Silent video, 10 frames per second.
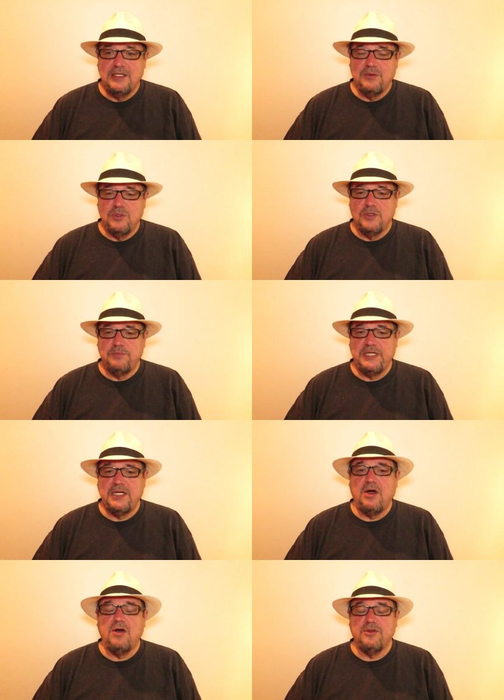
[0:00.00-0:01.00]
will
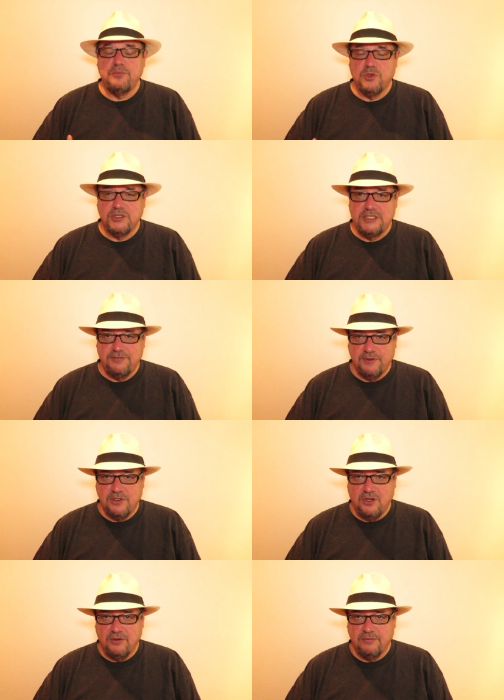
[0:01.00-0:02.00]
be all the more
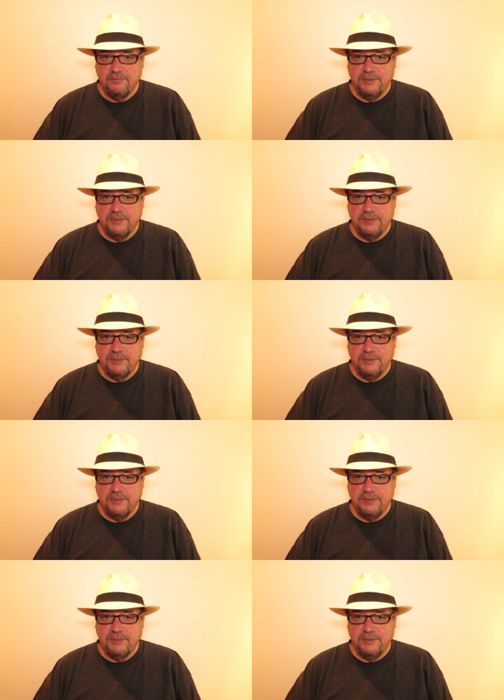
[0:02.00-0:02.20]
difficult